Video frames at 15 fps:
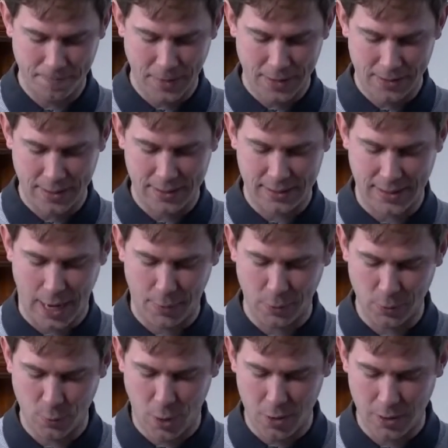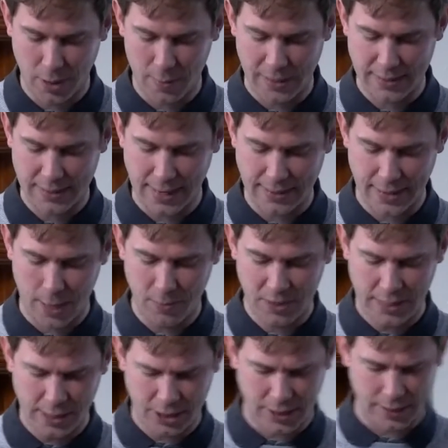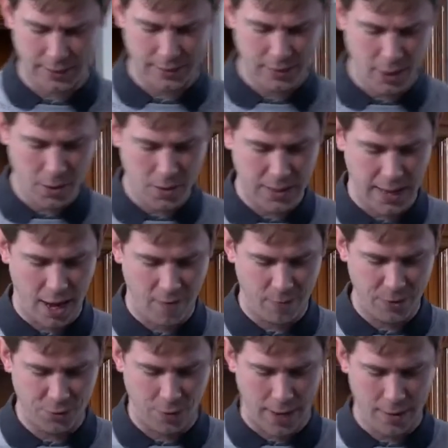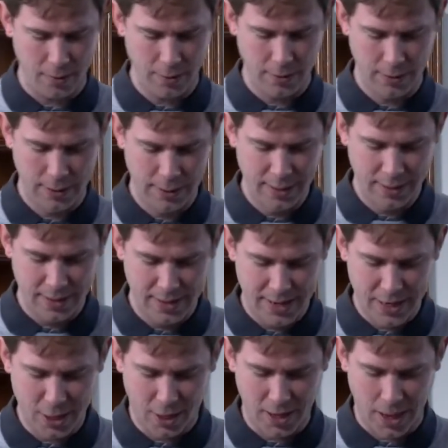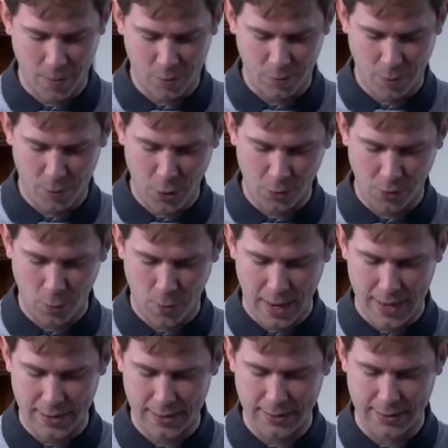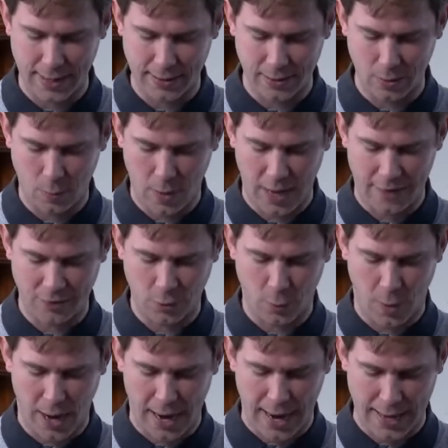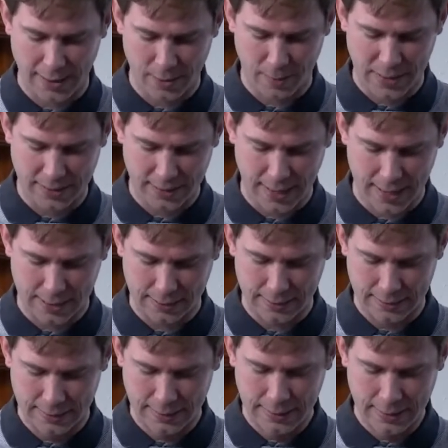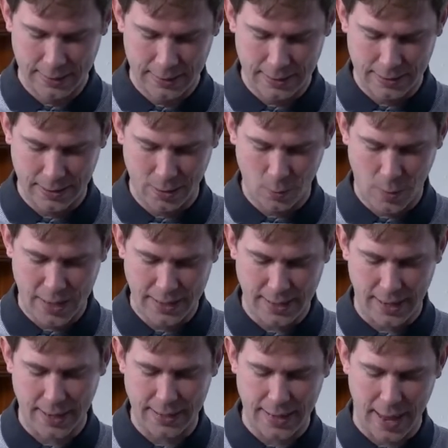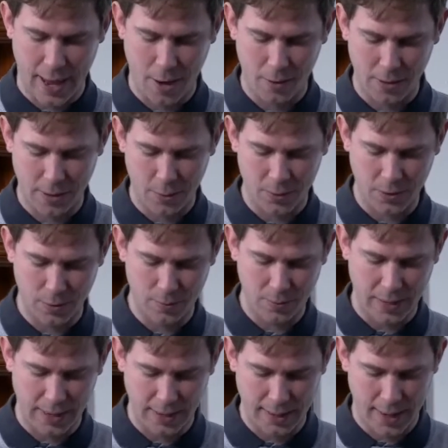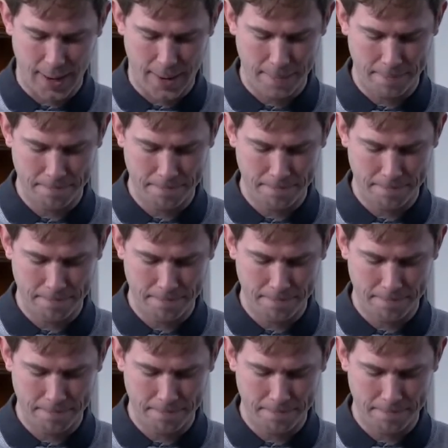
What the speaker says: The disciples woke him and said to him, "Teacher, don't you care if we drown?" He got up, rebuked the wind, and said to the waves, "Quiet, be still." Then the wind died down, and it was completely calm.